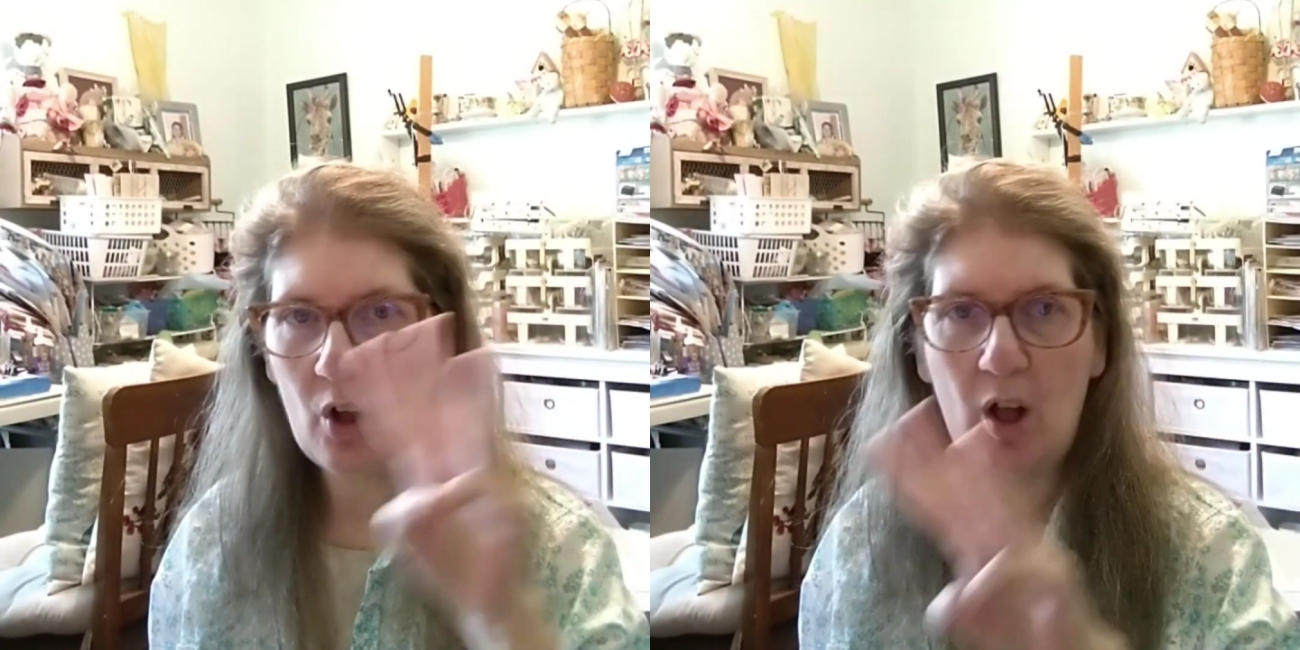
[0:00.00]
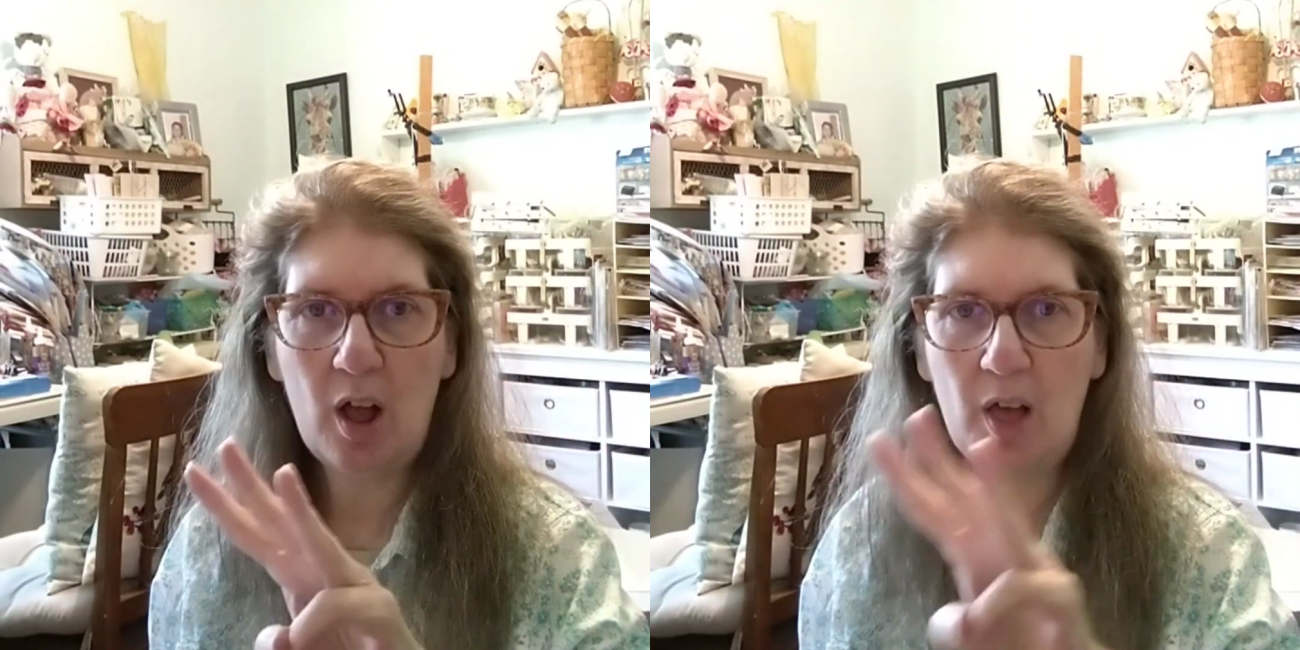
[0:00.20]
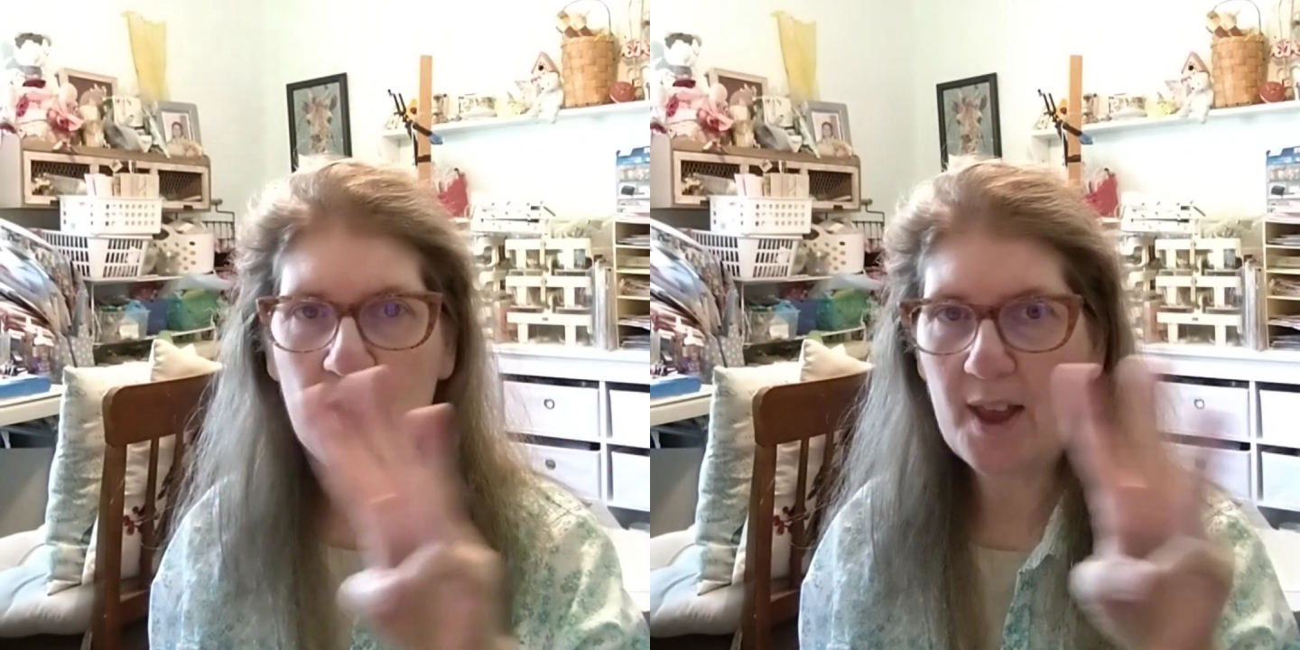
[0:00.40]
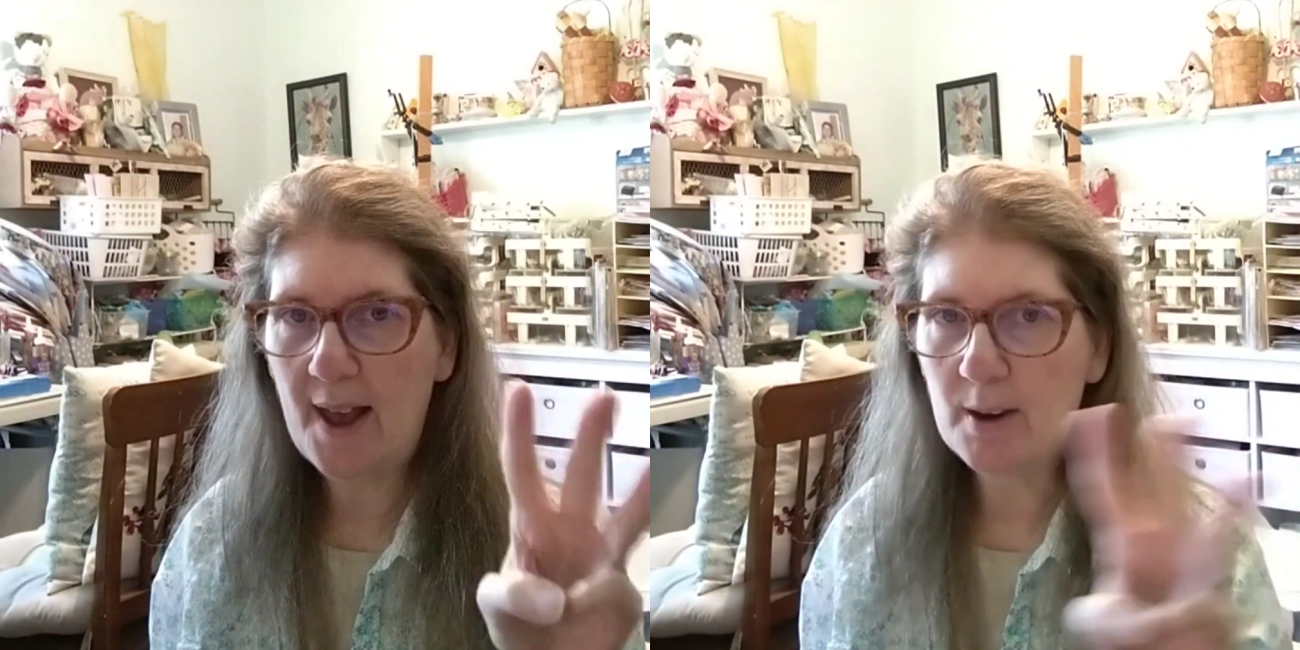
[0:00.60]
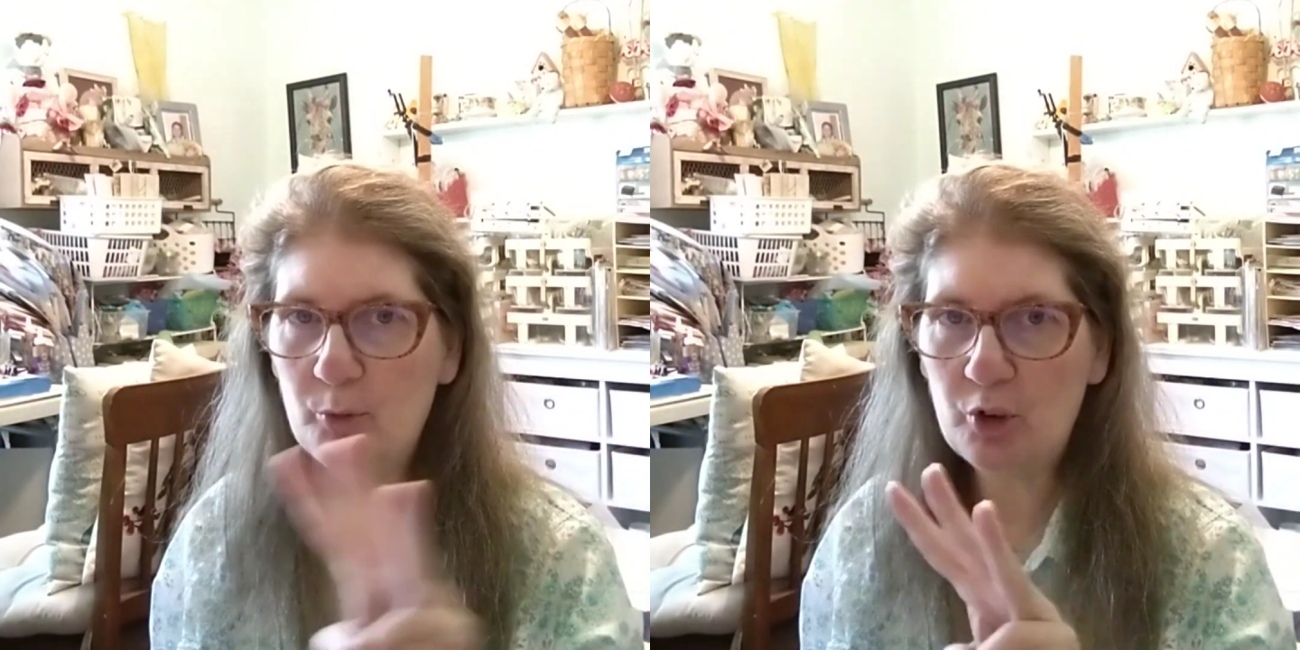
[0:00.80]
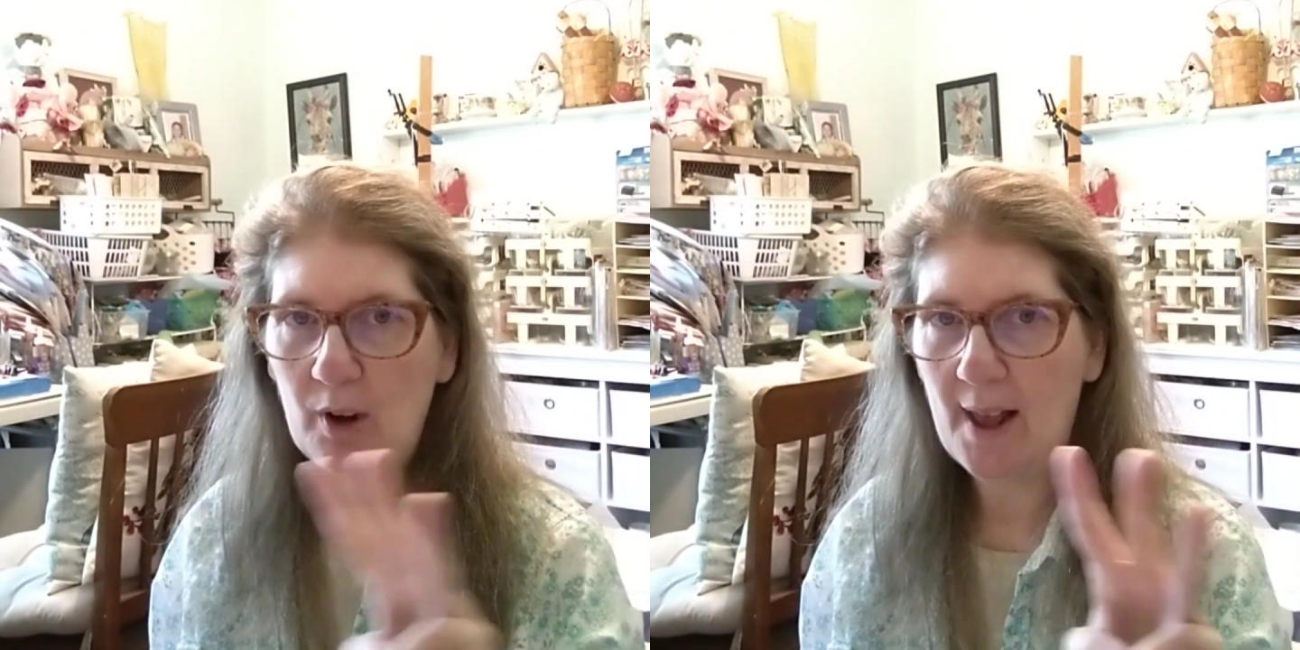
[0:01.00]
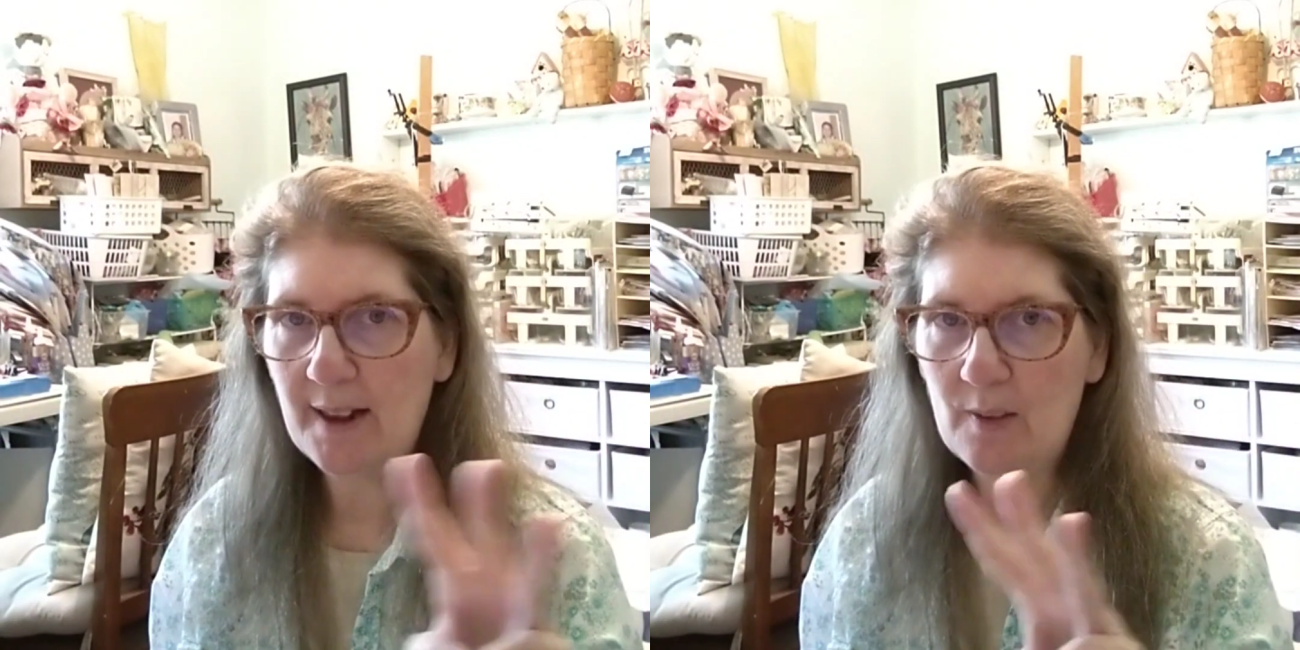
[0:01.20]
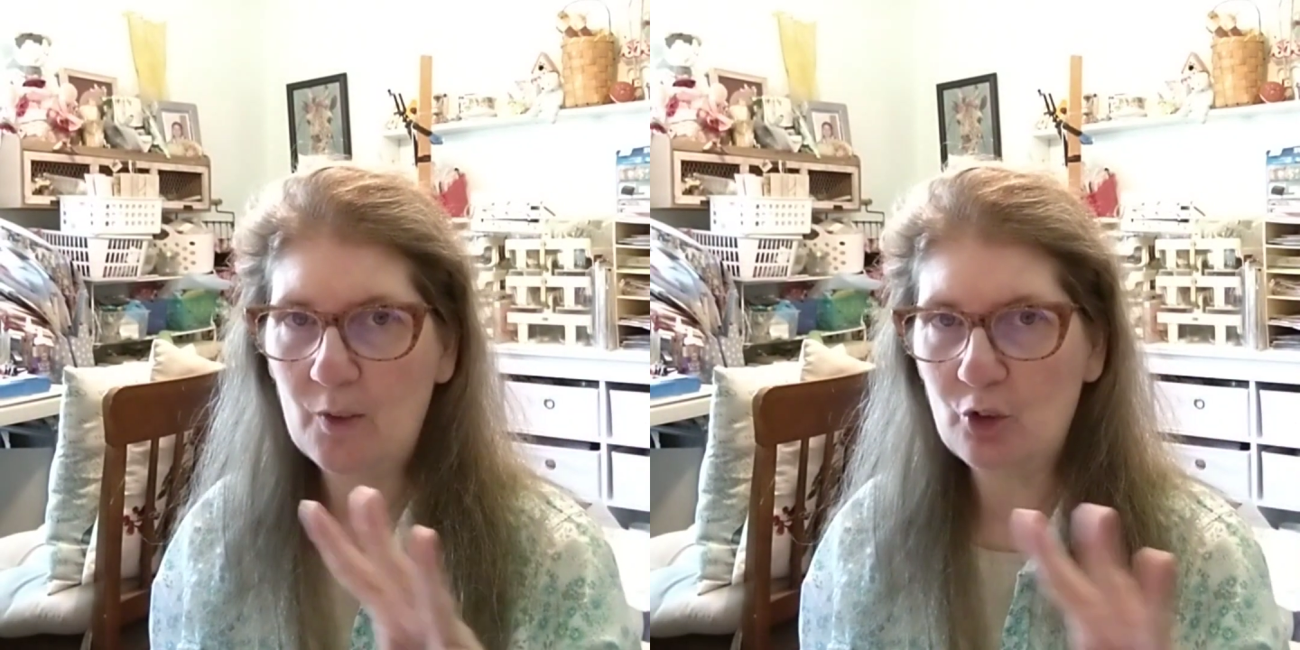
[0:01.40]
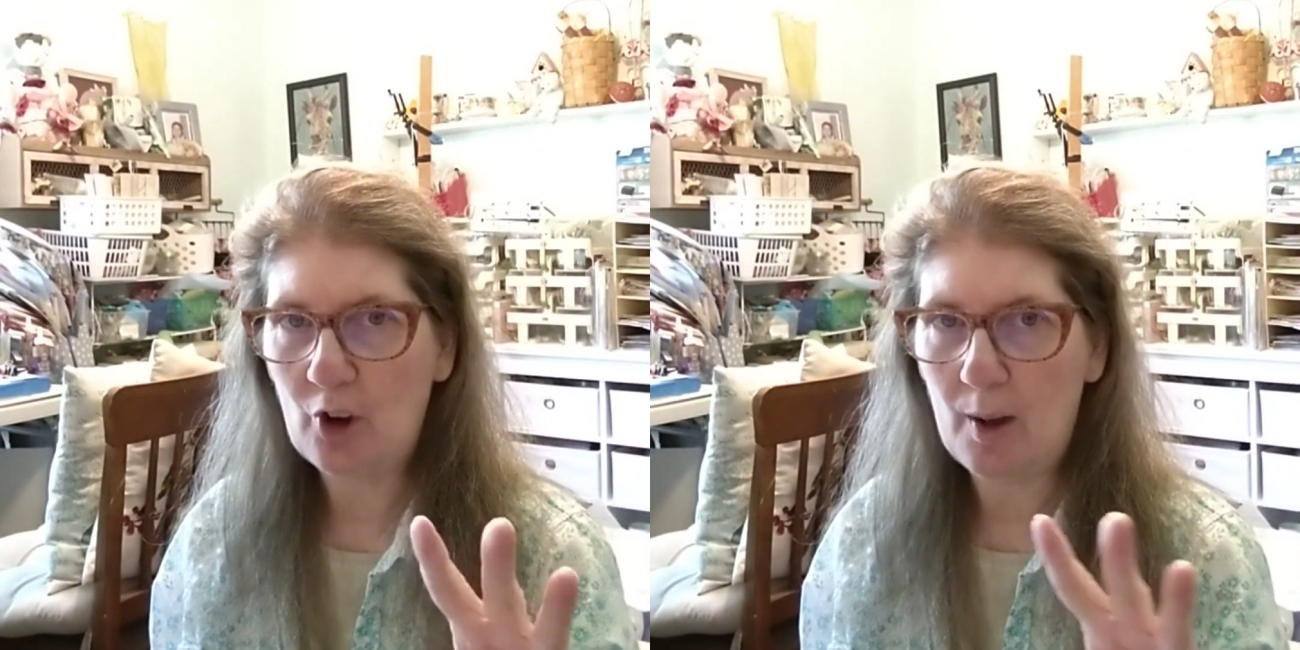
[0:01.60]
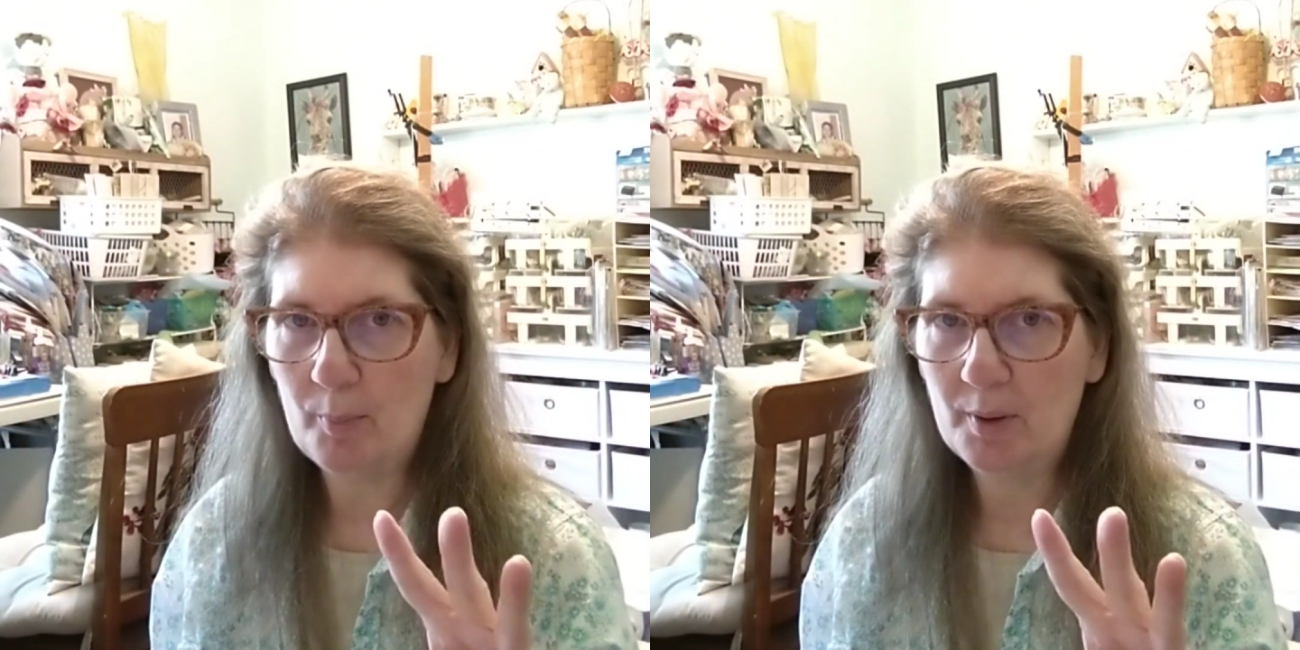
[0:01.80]
all the items you like in the
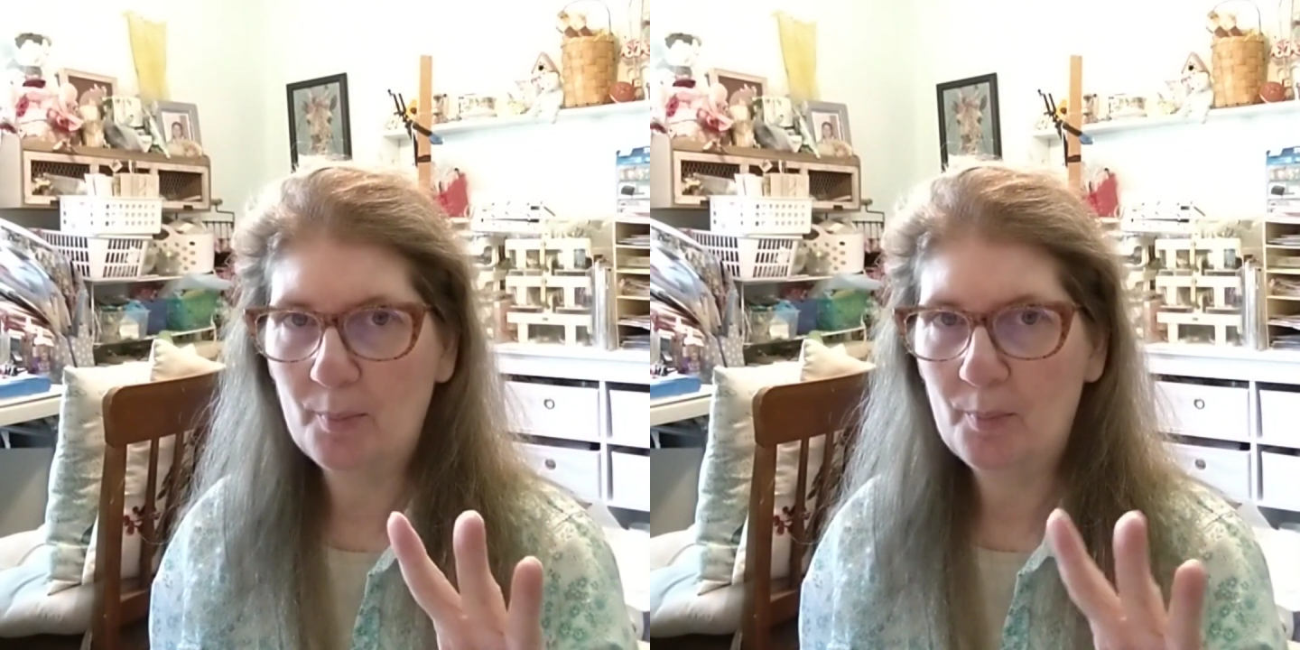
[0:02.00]
shop.